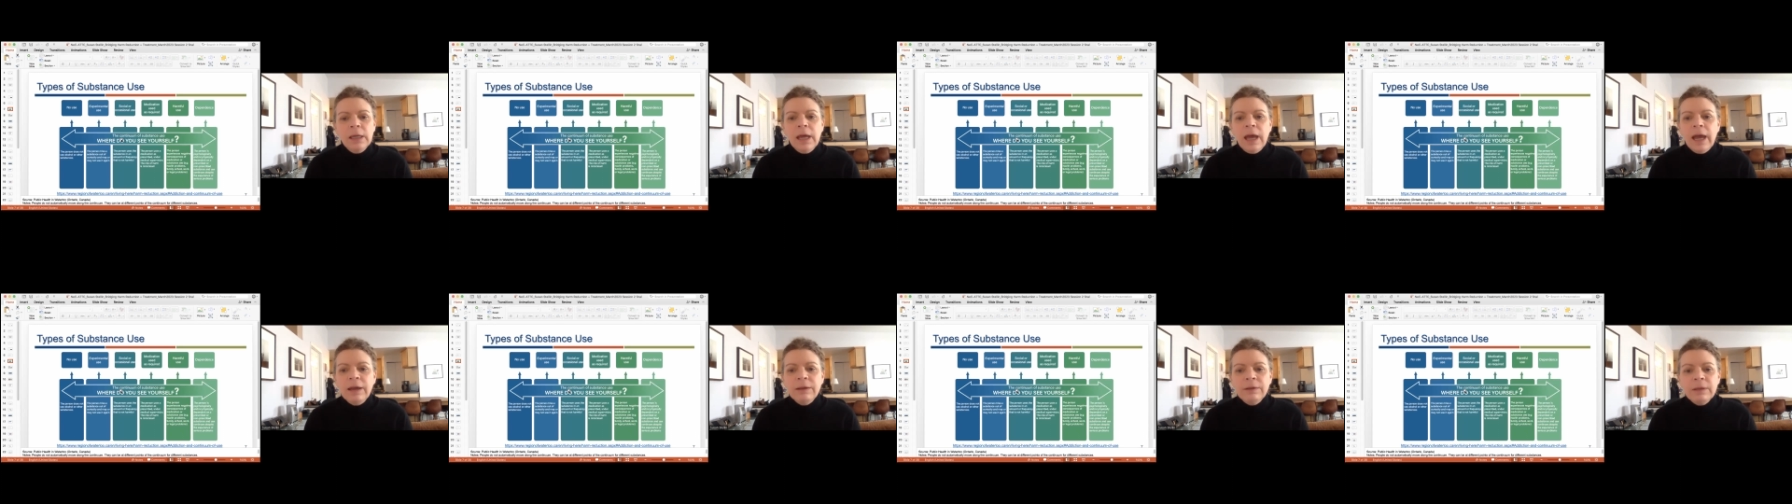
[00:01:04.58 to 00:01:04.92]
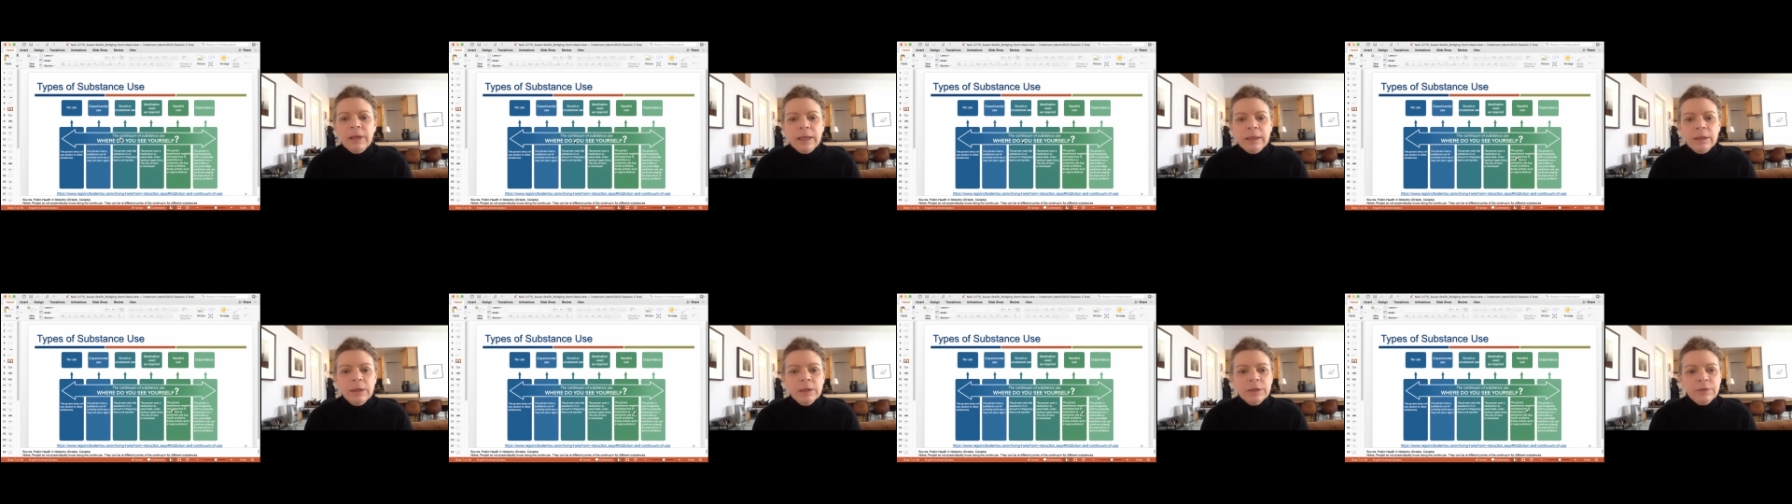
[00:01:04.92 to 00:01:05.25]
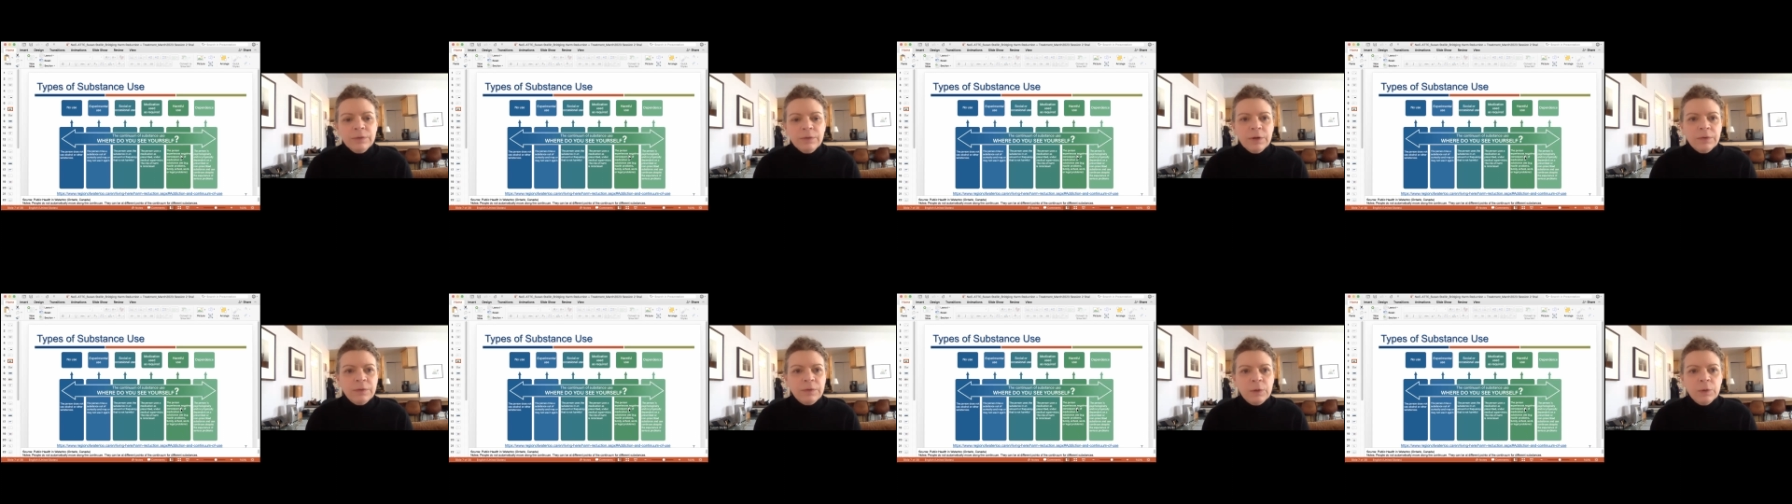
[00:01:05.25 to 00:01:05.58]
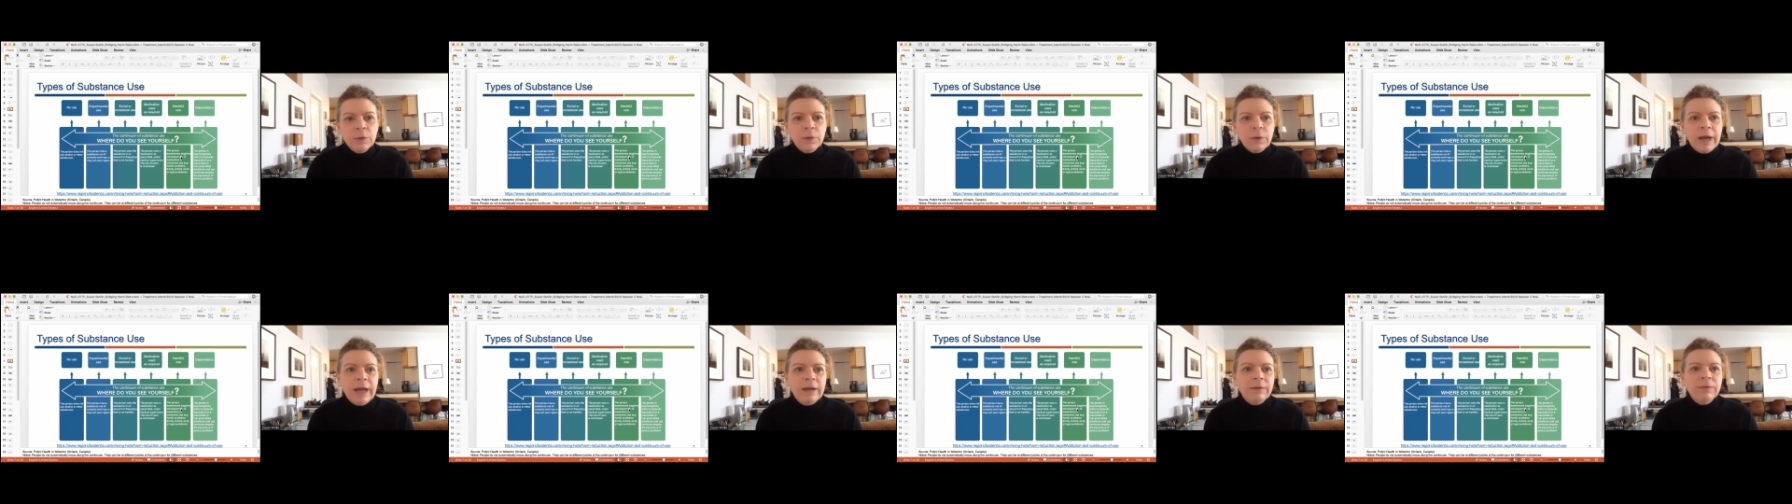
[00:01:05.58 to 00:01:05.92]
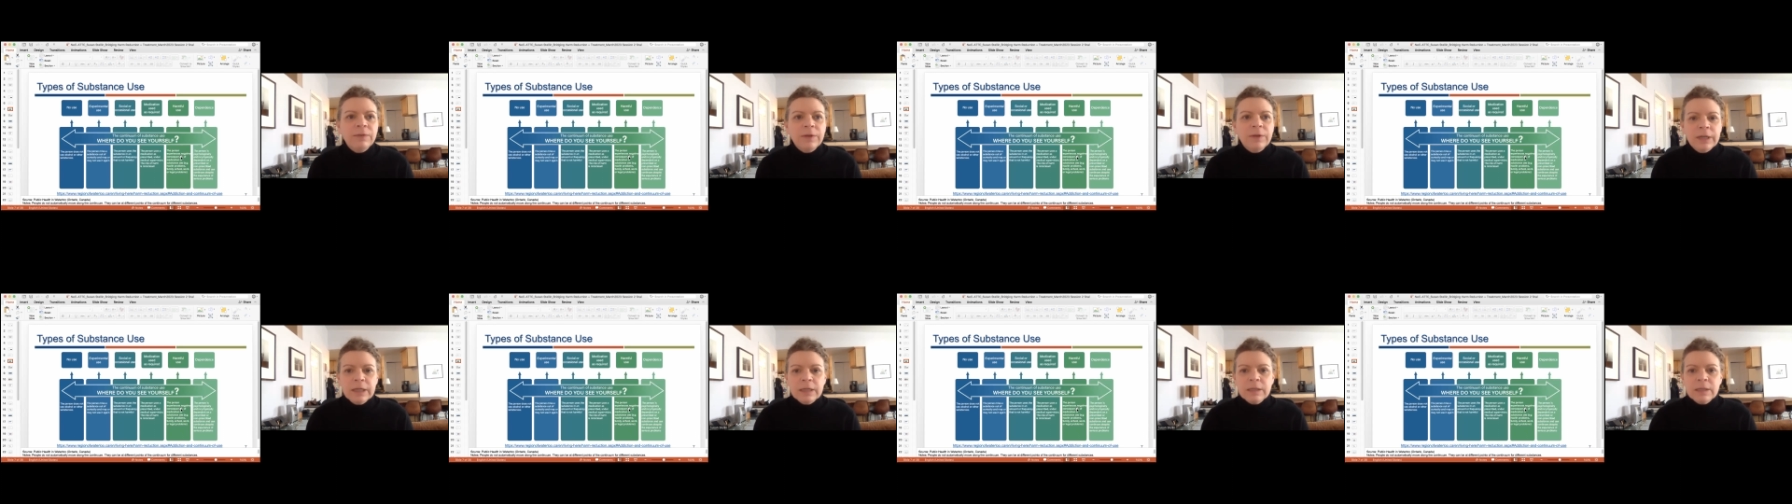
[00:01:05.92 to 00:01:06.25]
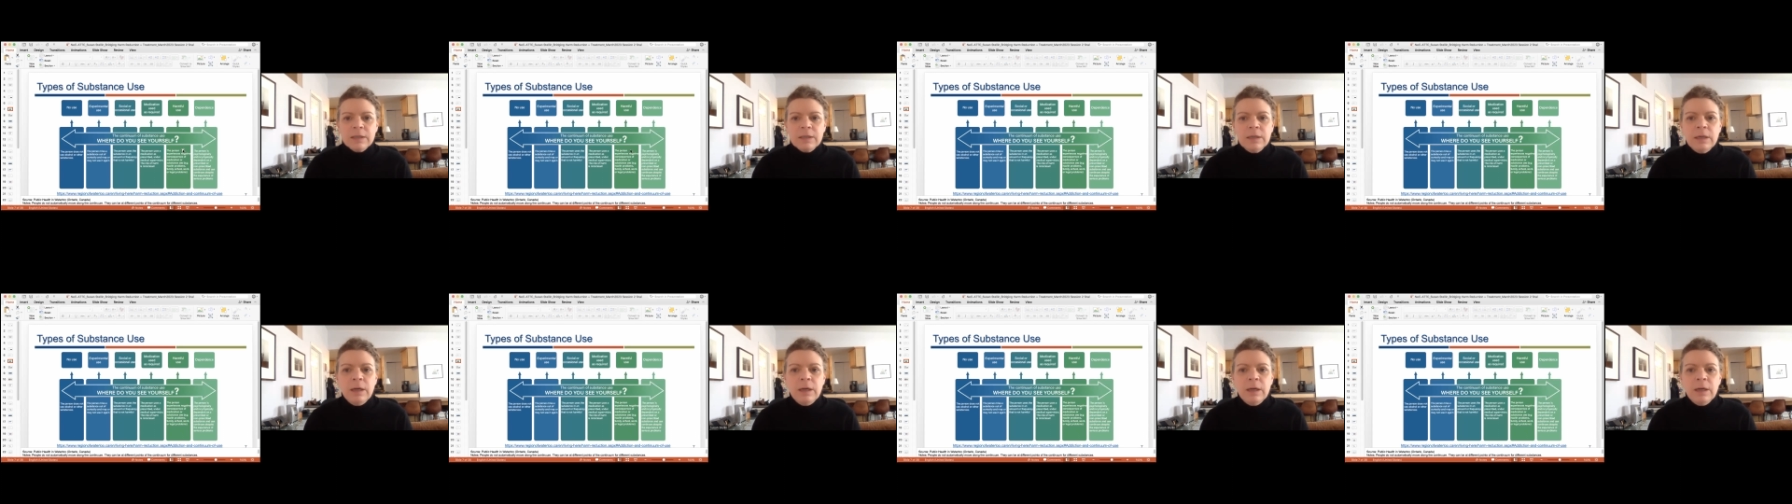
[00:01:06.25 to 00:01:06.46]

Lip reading: I looked for a few graphics.